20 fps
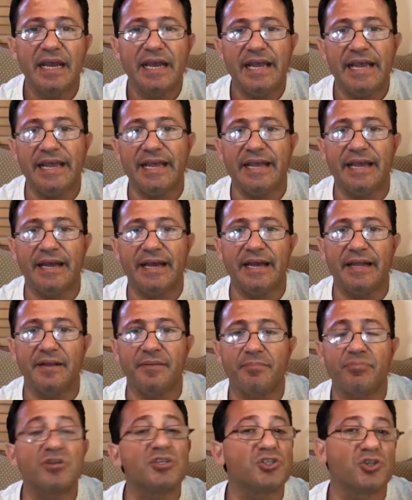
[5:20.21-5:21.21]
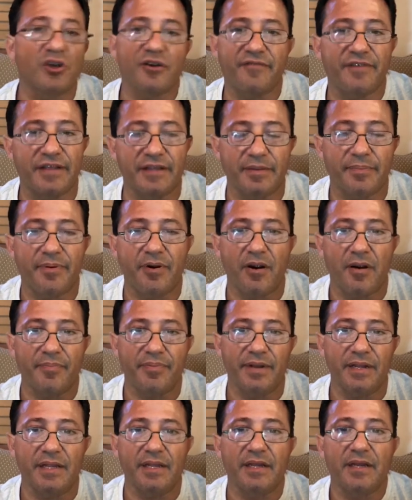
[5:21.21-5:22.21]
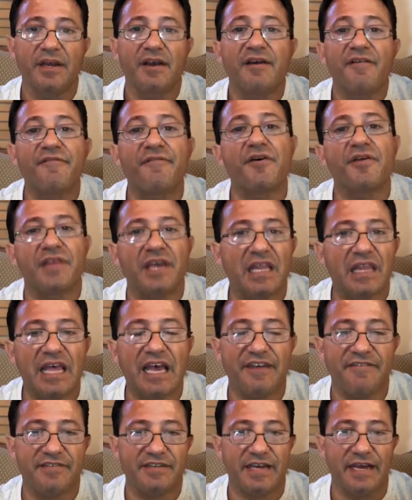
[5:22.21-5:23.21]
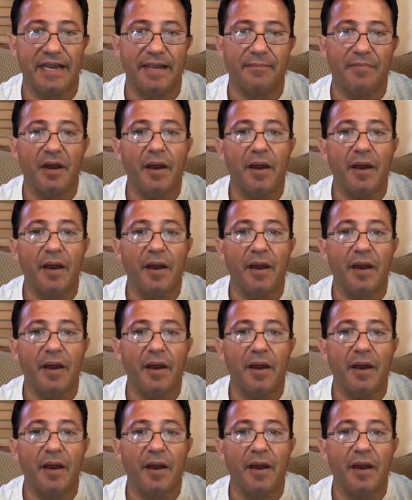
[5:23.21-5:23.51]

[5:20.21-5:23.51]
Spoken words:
and preserving the property for their lifetime.